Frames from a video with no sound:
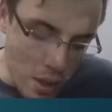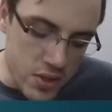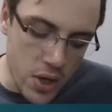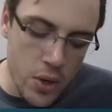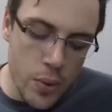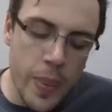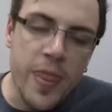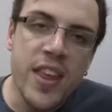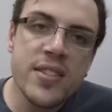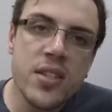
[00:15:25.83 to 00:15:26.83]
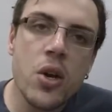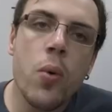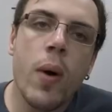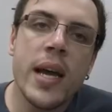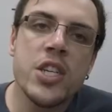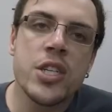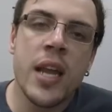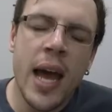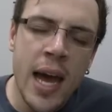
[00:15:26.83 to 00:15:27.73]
So this equation